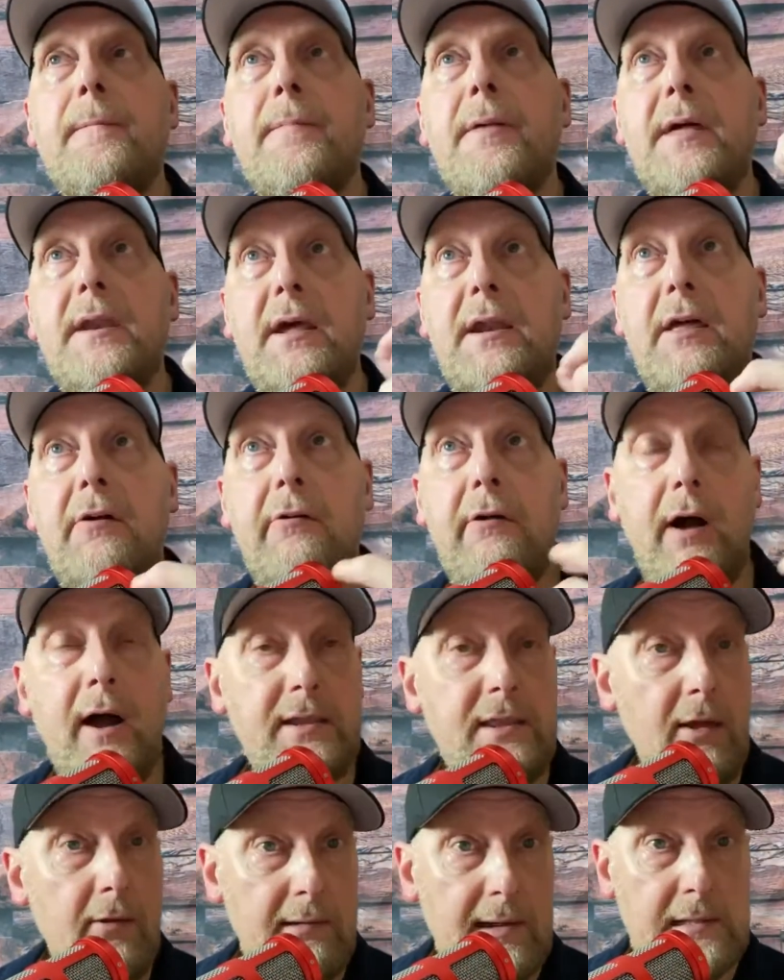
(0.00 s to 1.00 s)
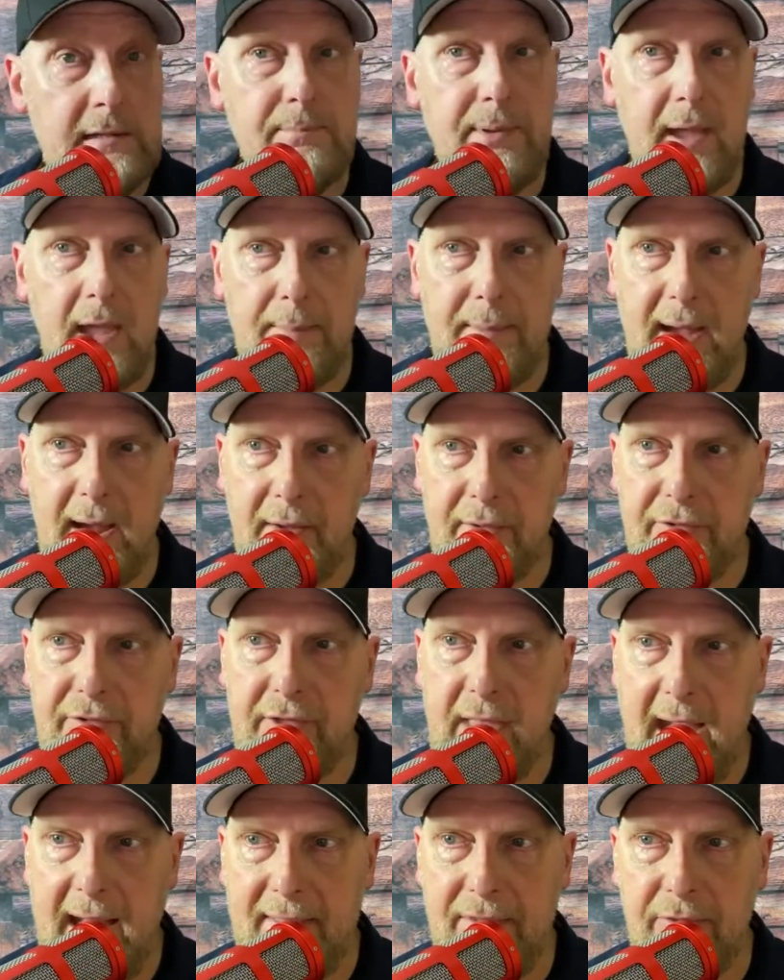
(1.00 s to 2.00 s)
And I know a little bit about
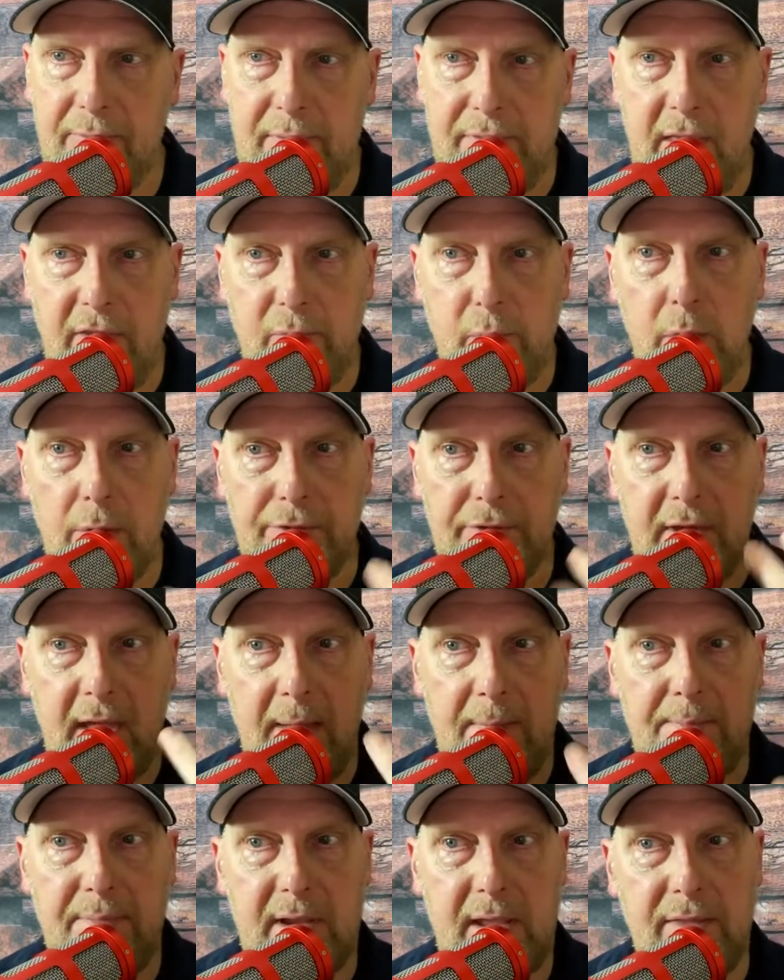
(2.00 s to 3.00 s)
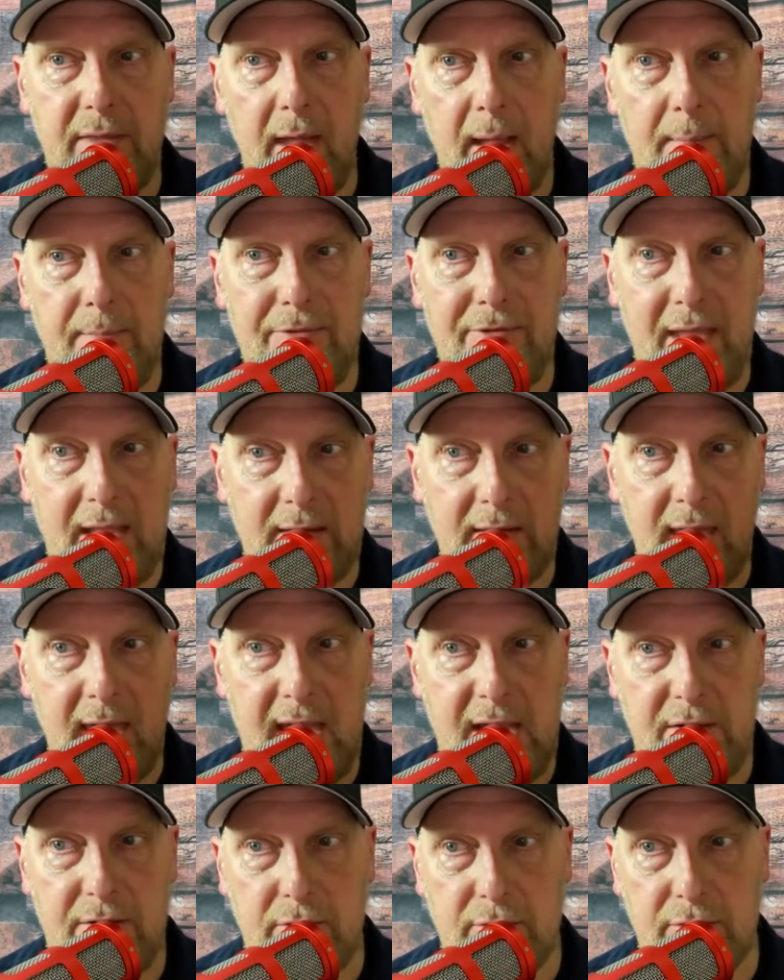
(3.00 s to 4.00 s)
stands. I mean, there's one company that I'm dead
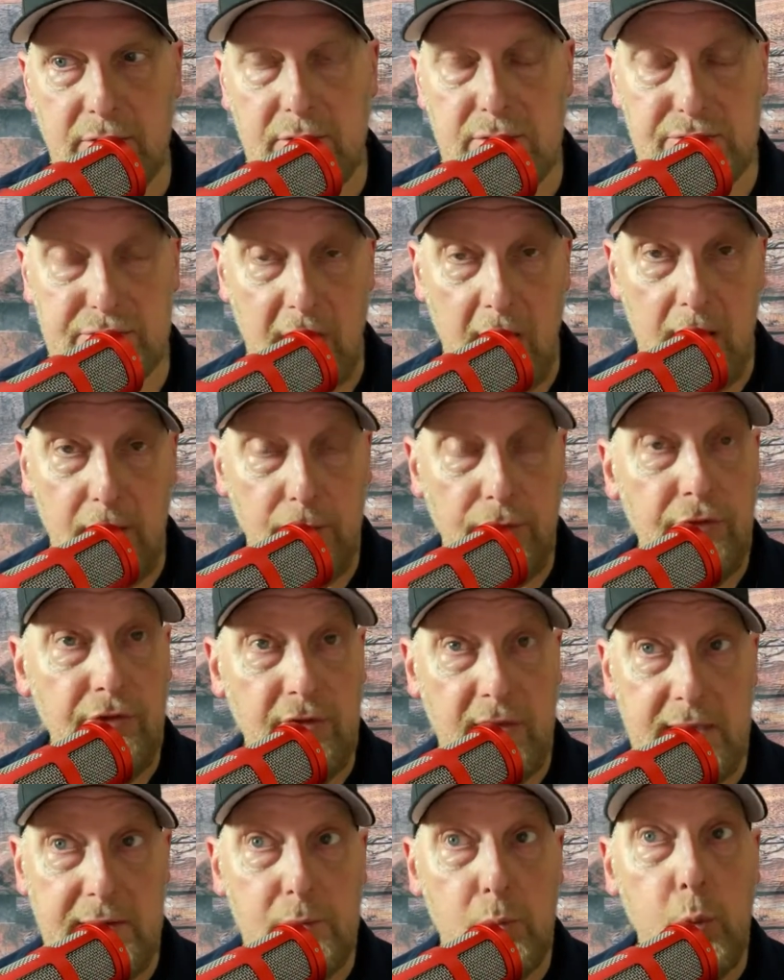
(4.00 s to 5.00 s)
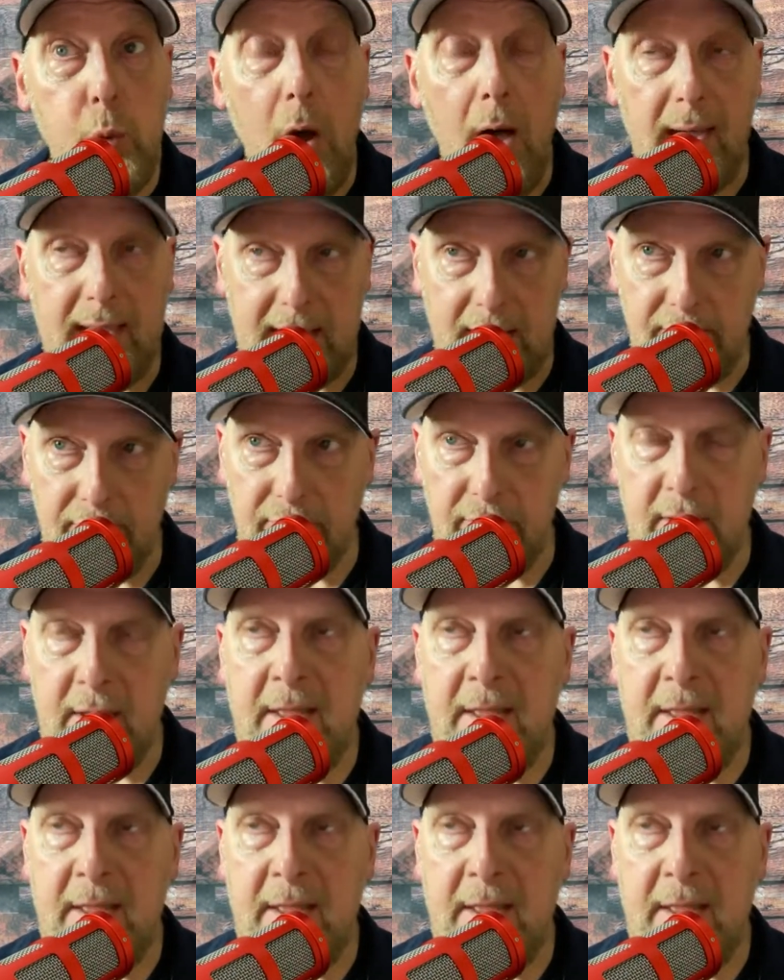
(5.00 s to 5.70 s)
keen on called OC White,